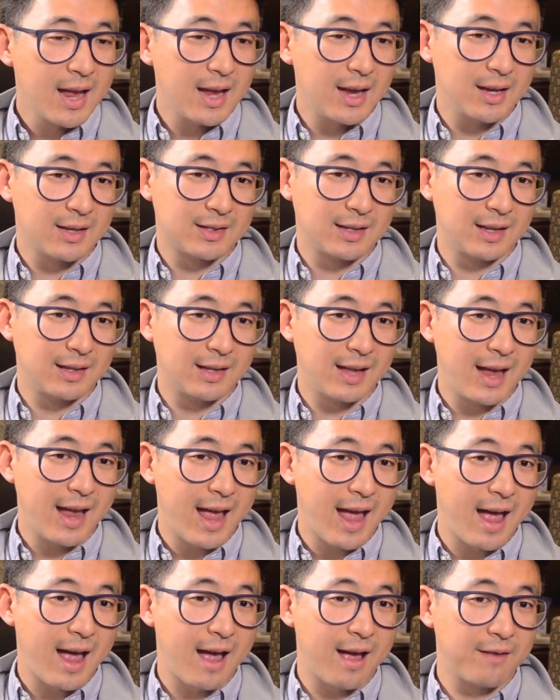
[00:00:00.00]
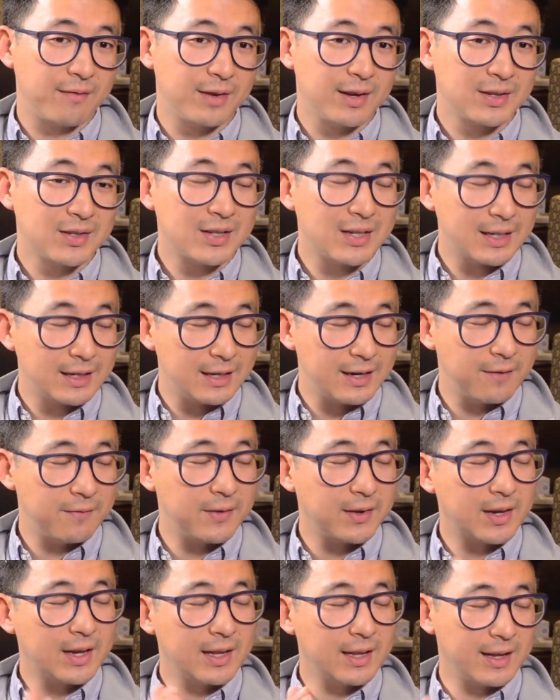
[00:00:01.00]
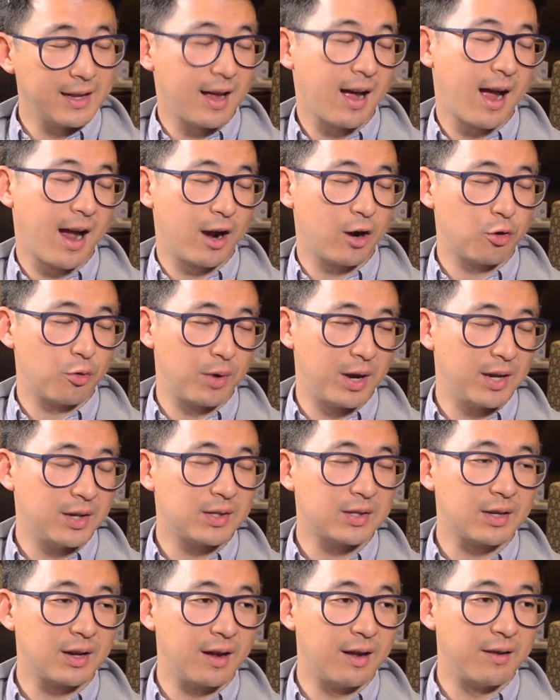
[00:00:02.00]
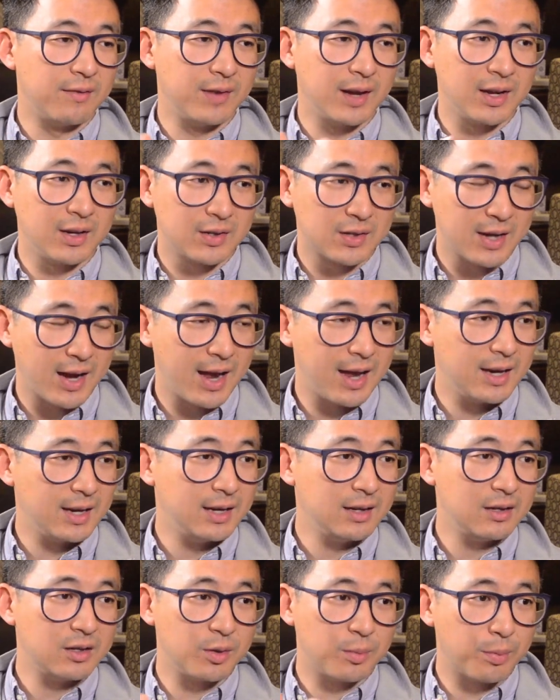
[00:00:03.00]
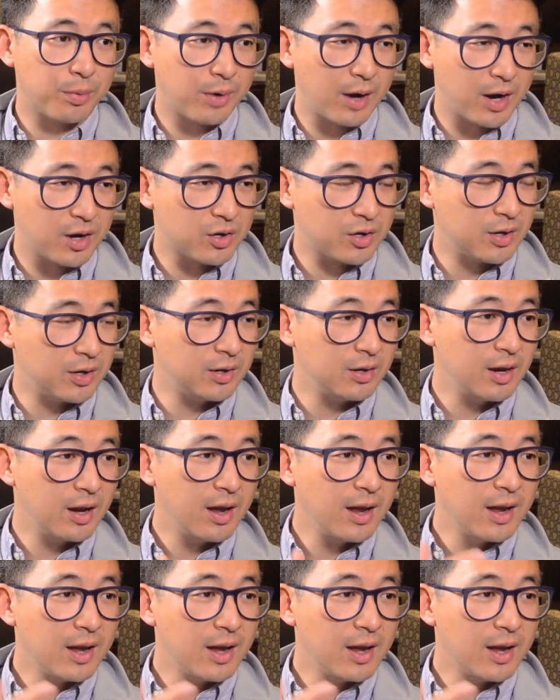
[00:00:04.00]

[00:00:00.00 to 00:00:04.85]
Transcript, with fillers: is that they have significantly higher rates of anxiety, depression,